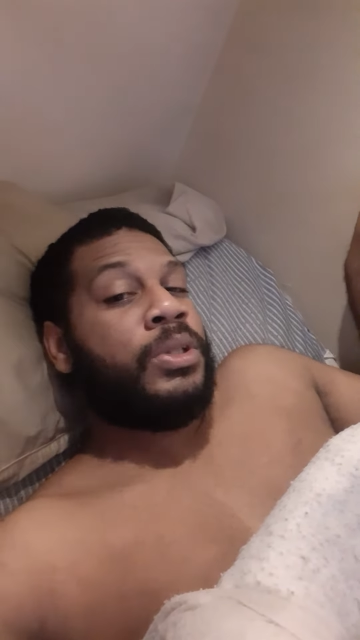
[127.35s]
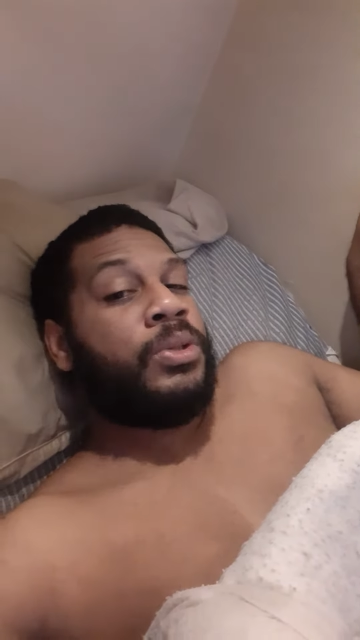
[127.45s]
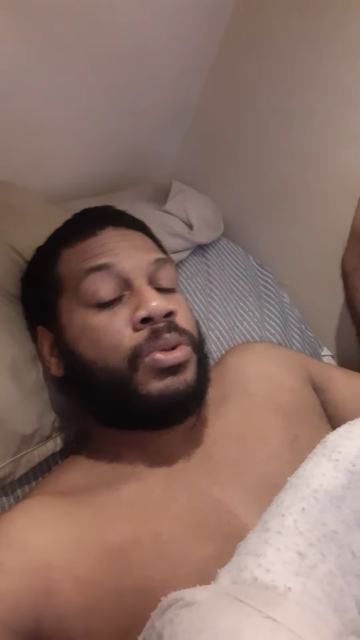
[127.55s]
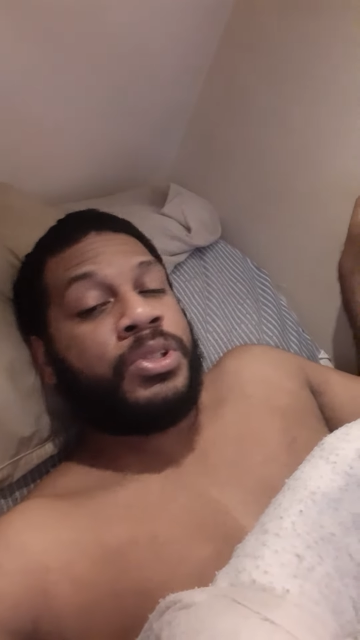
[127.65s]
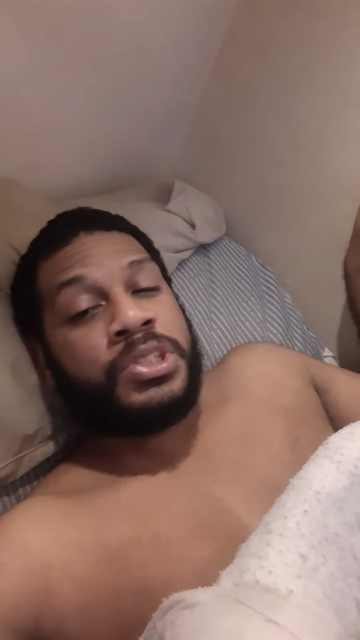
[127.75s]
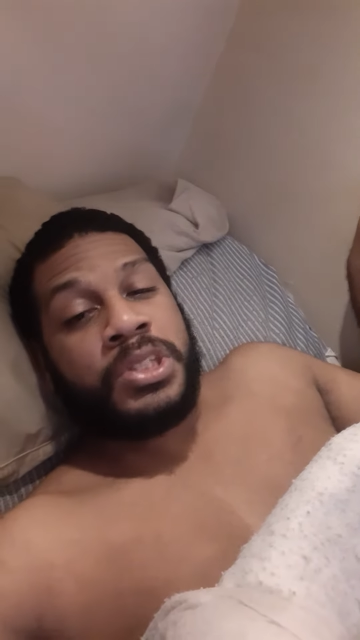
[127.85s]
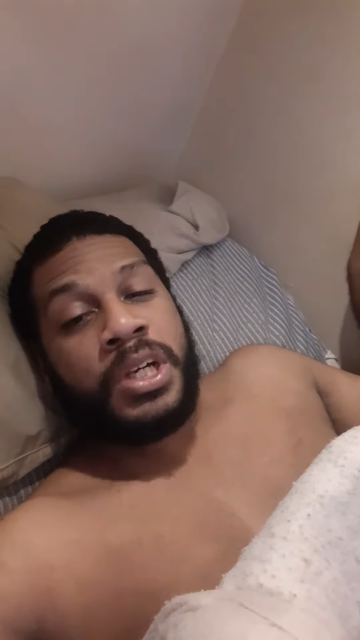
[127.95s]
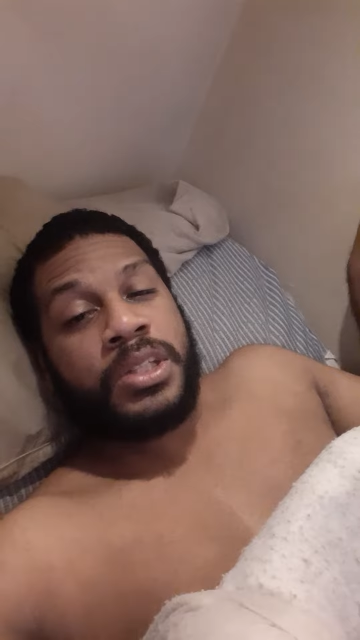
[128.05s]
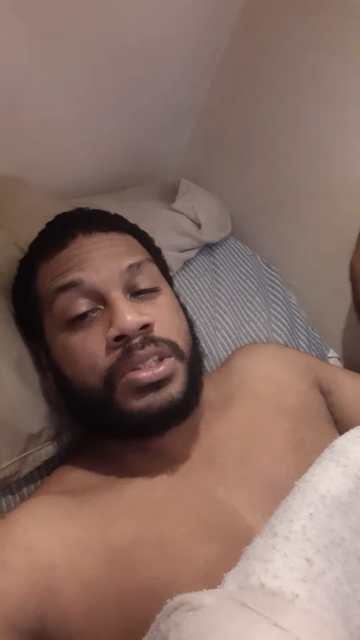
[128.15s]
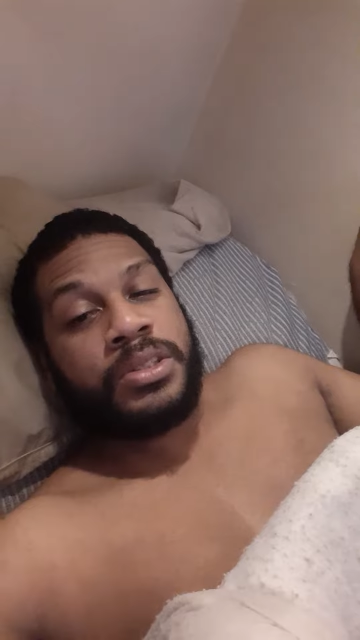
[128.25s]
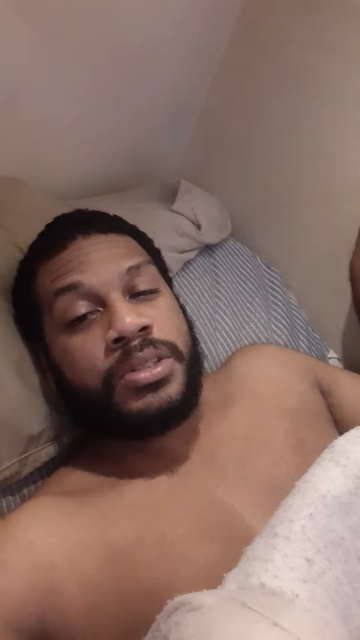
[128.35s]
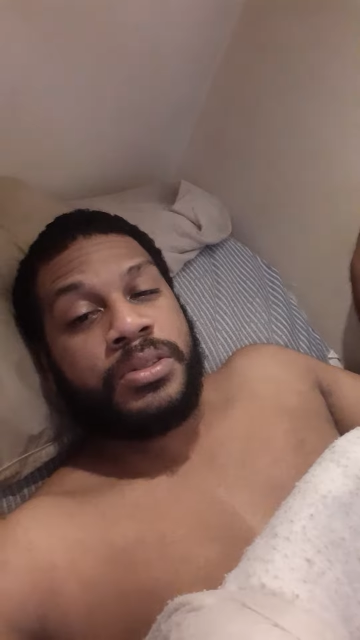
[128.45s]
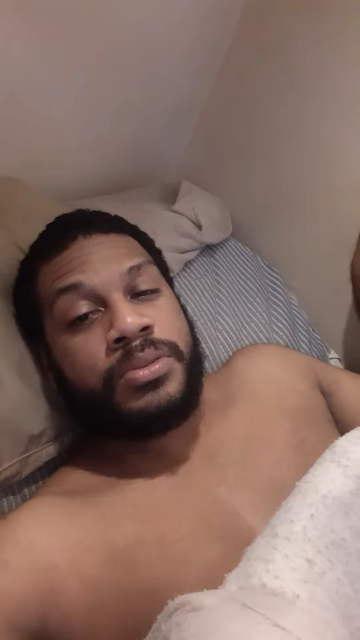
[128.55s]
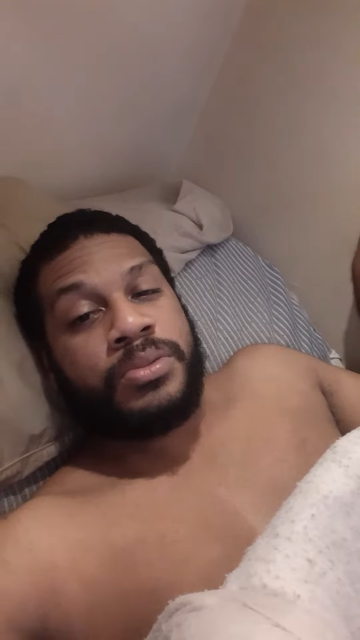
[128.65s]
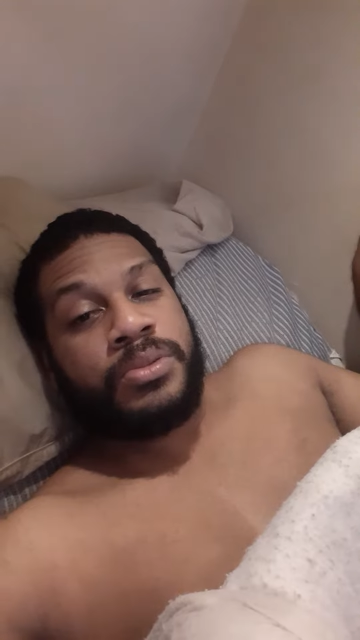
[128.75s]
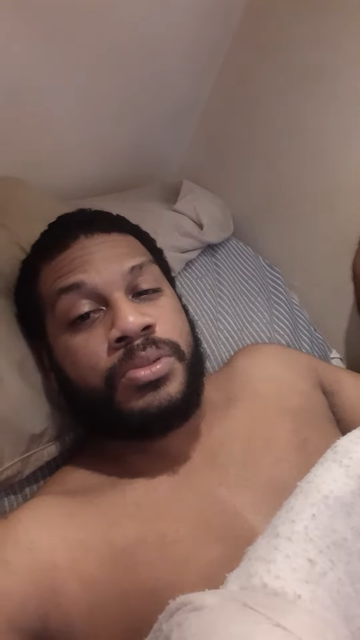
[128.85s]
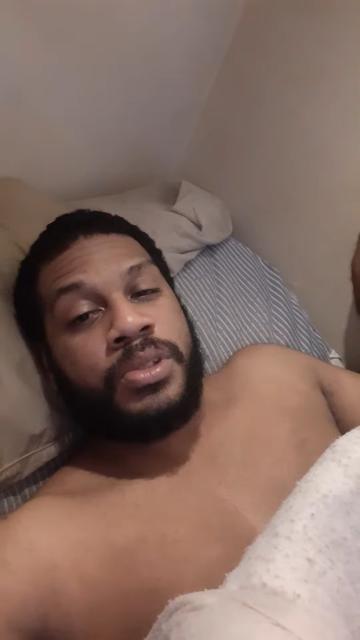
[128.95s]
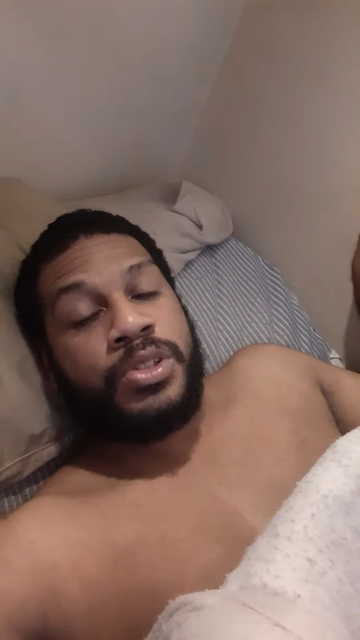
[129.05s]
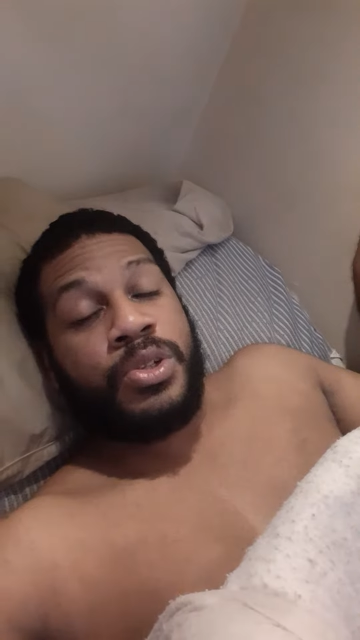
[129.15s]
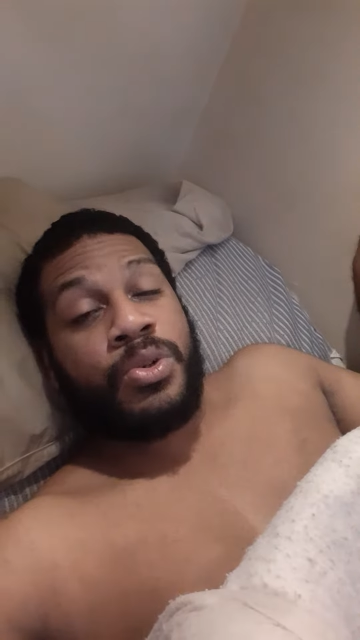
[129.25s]
Or sack.
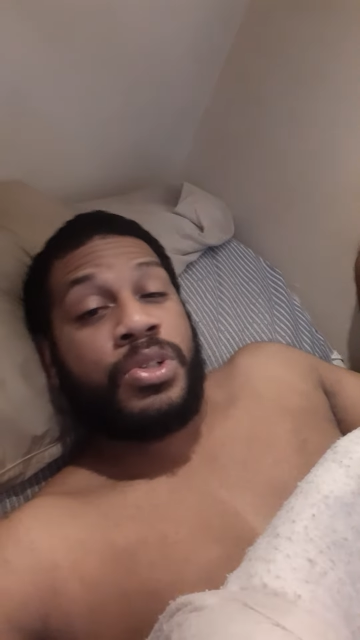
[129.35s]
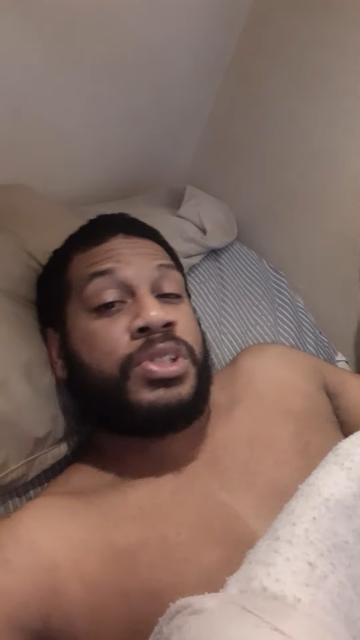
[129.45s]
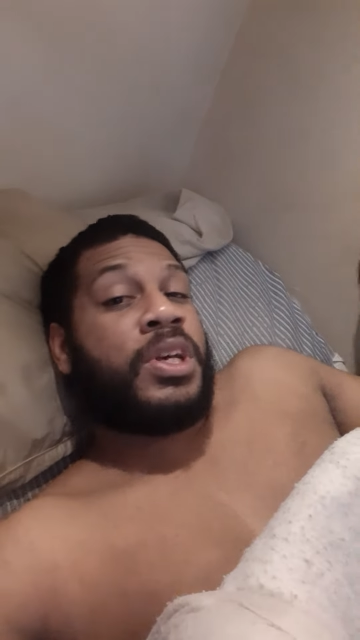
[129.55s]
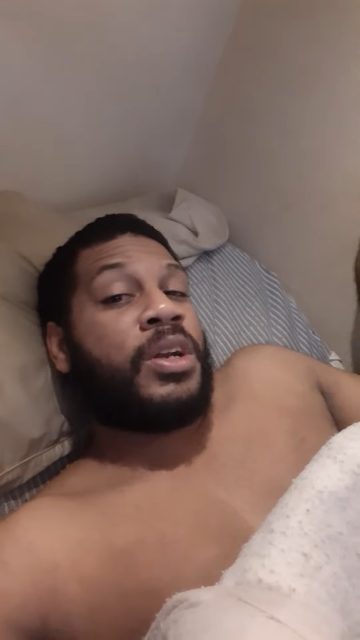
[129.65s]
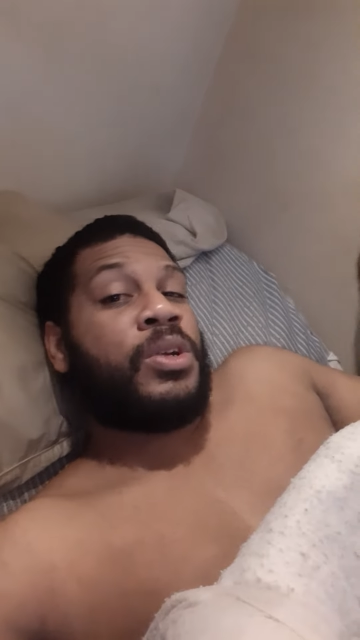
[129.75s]
You should have got sacked